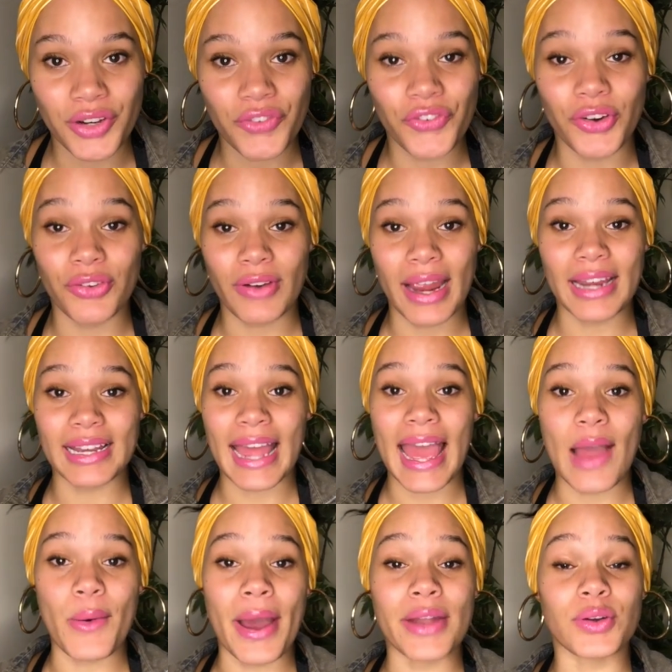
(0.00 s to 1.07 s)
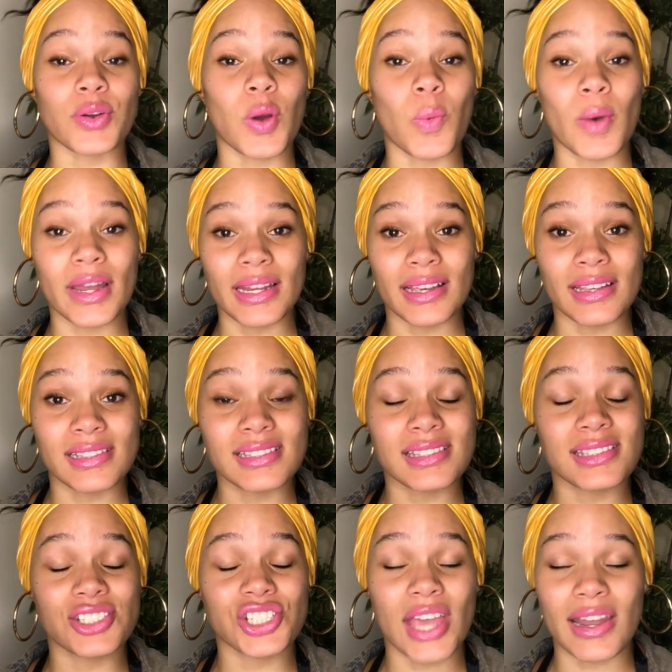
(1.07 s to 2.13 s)
for right now, I don't know what is.
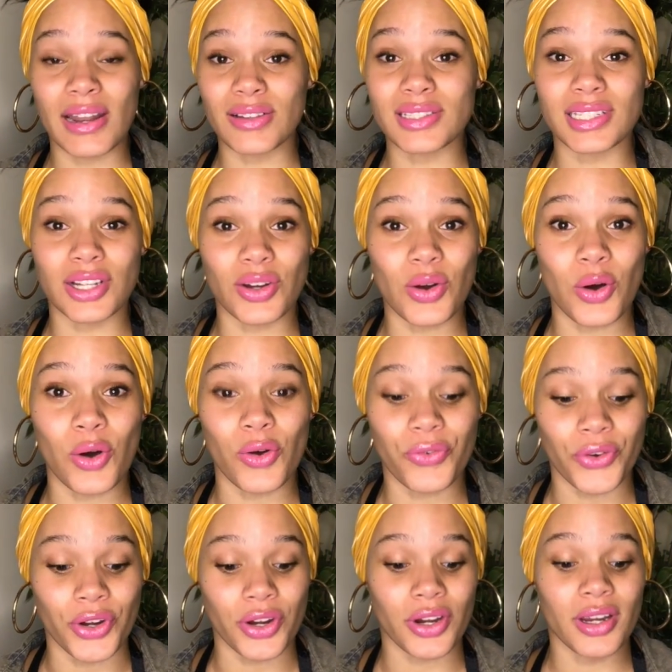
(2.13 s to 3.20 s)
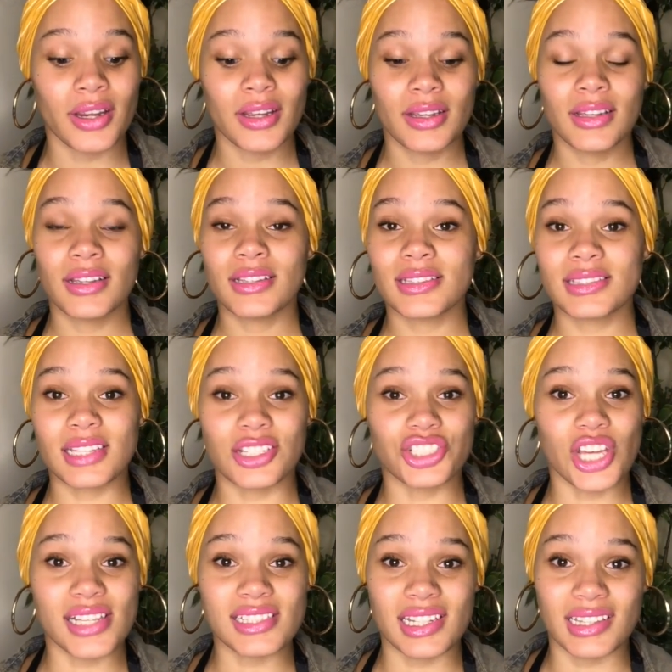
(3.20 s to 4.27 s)
Shout out to Nicole for
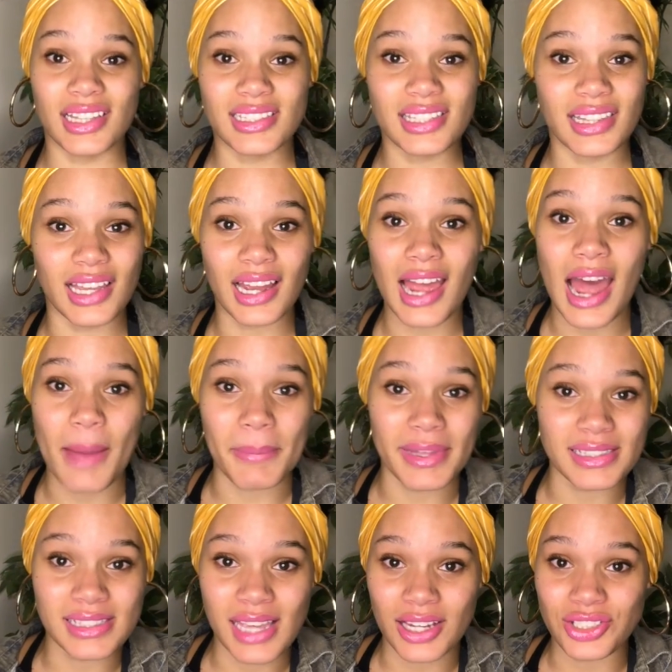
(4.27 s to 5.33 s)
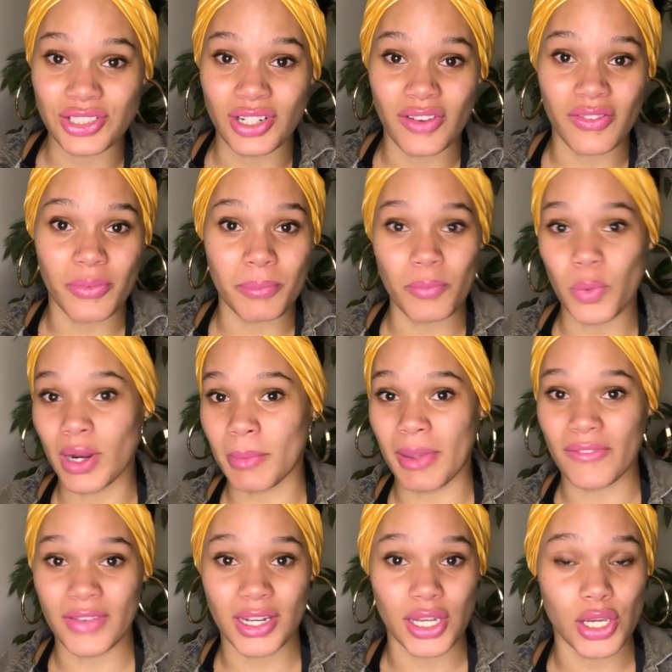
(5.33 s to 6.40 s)
suggesting this in the comment section of one of my
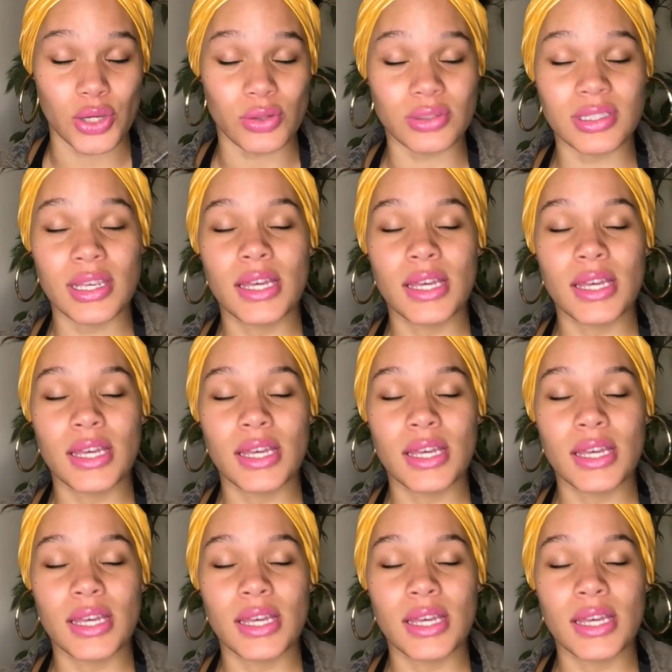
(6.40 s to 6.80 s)
videos.